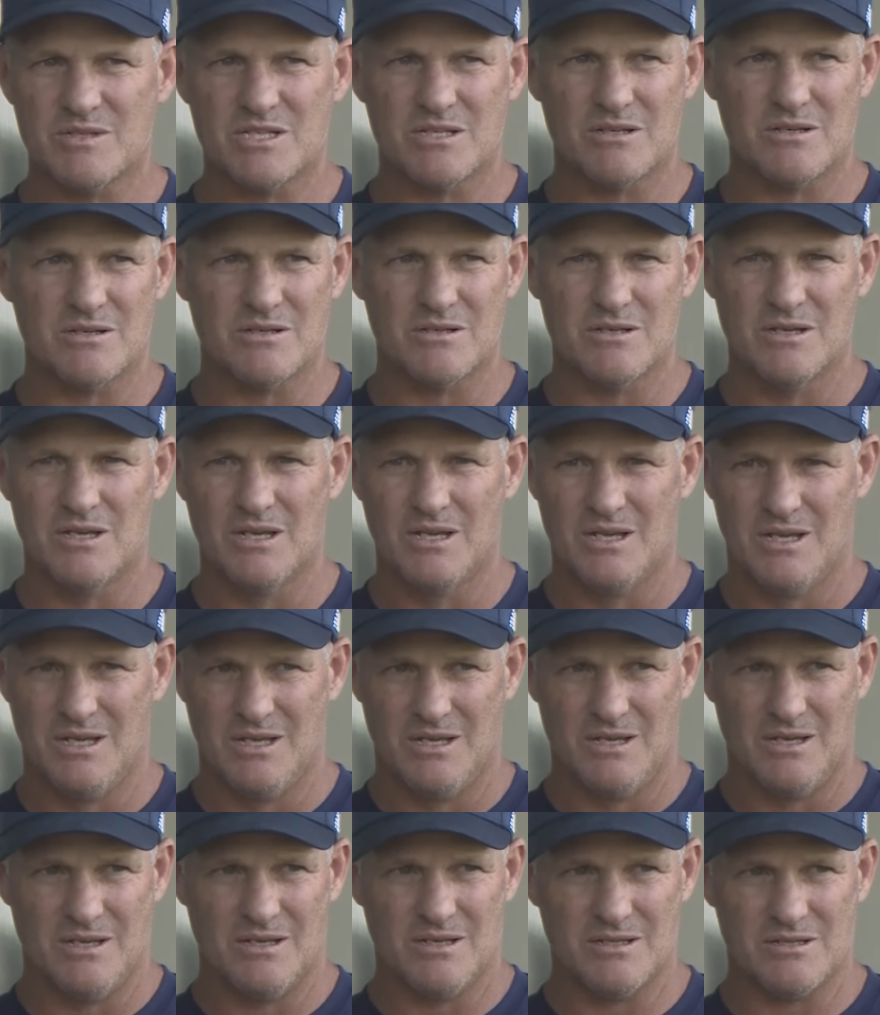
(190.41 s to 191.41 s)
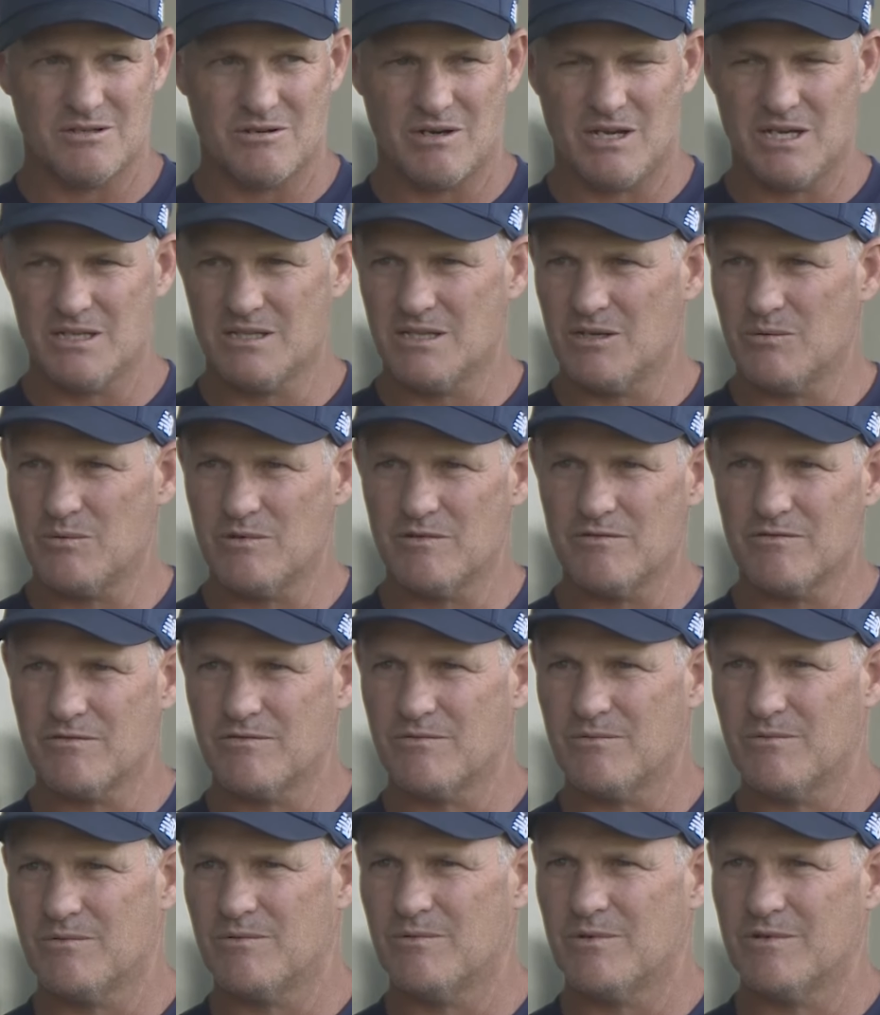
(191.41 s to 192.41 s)
So it's great that
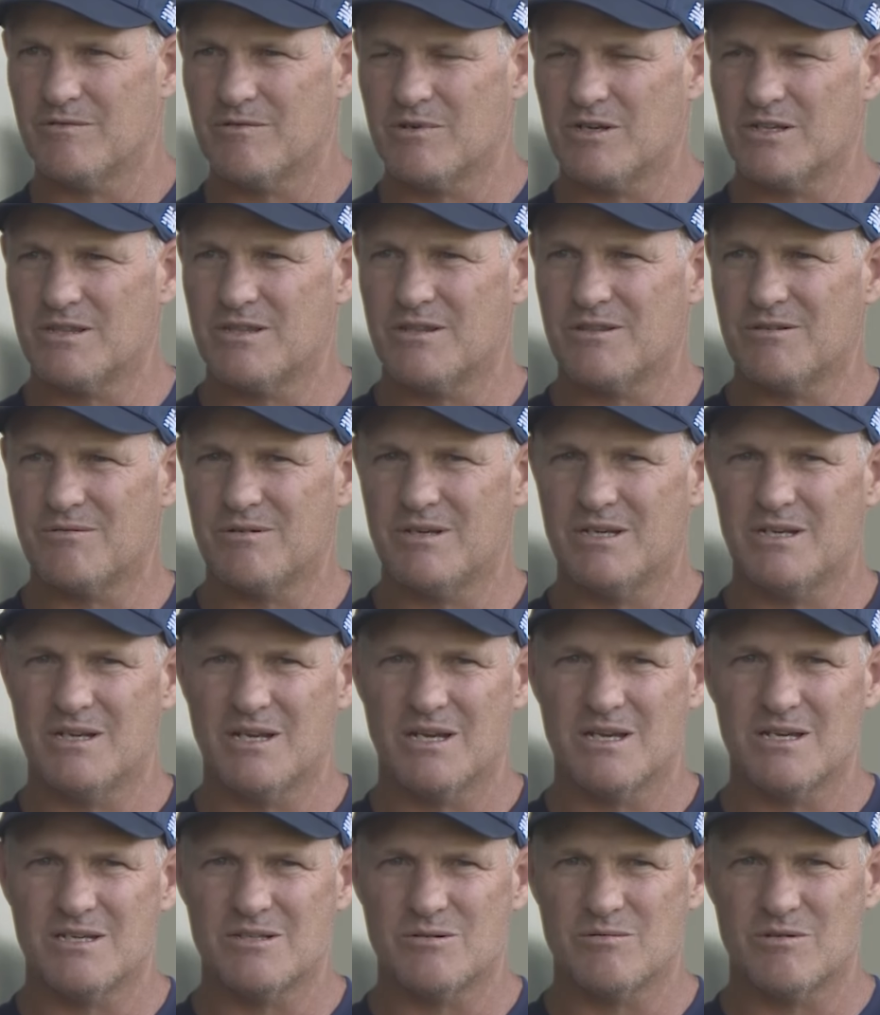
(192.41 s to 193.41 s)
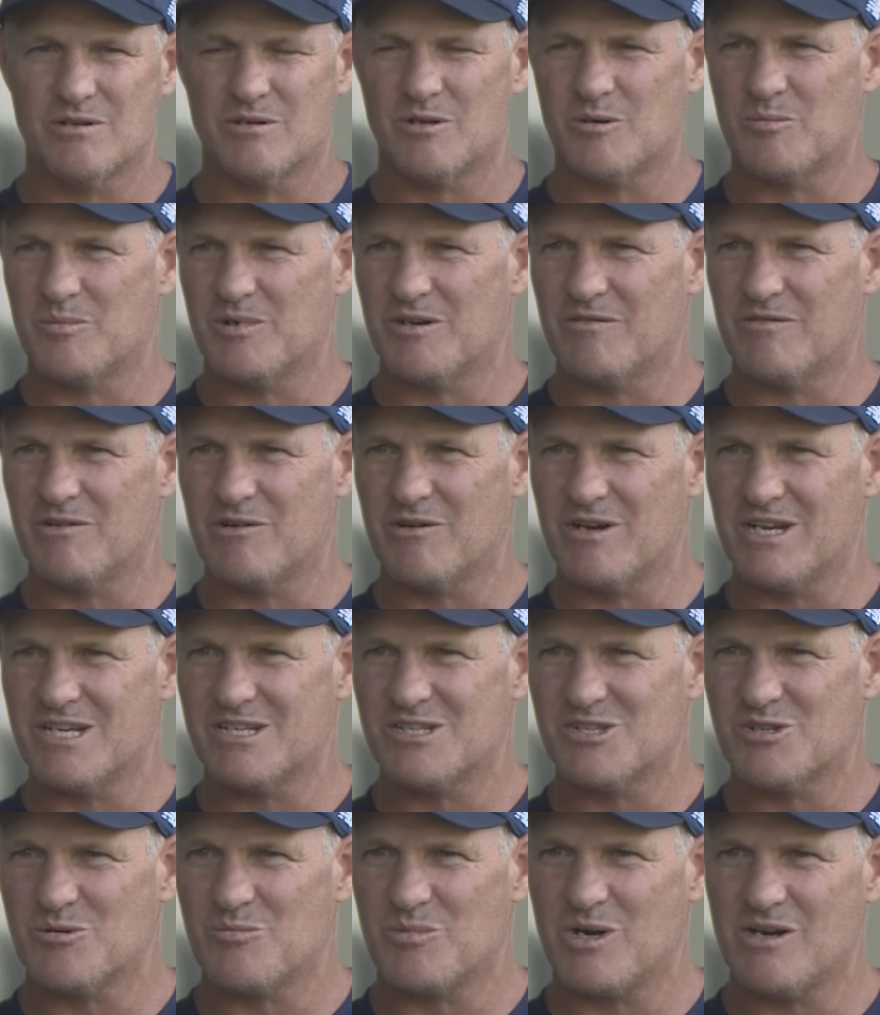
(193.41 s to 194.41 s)
we've we've got the three days. We've got a bit of a
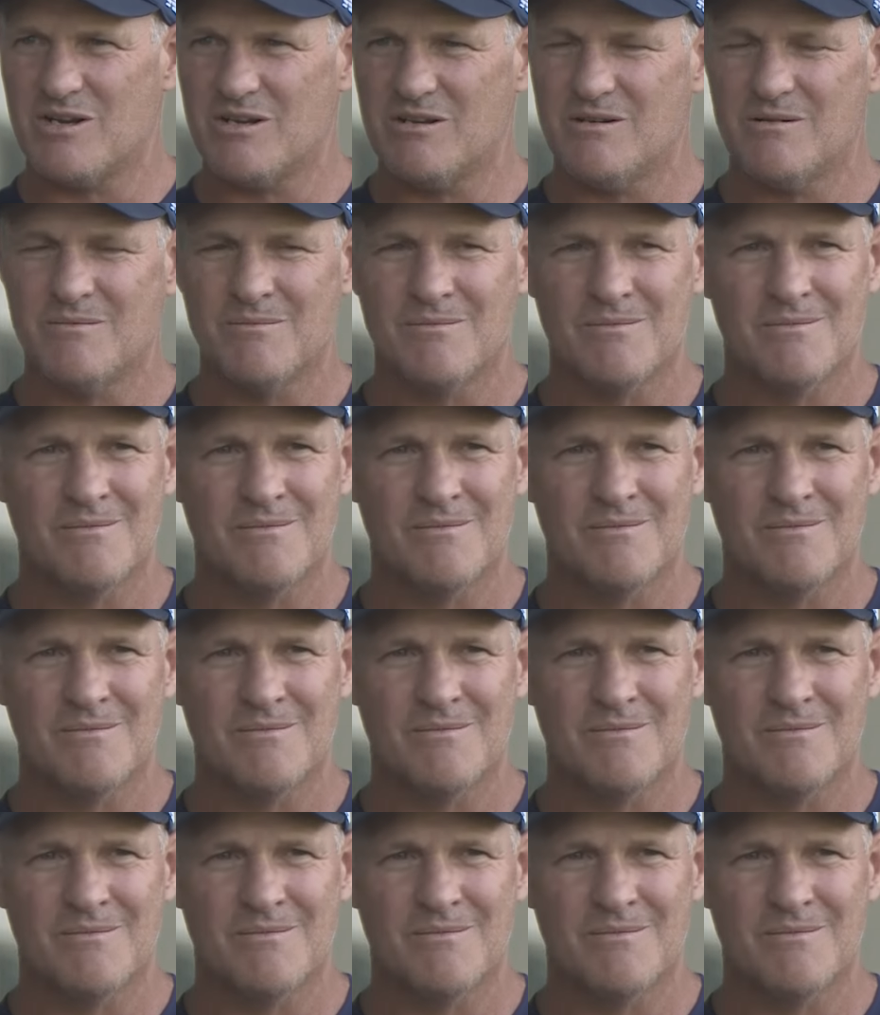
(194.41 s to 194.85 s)
rest tomorrow.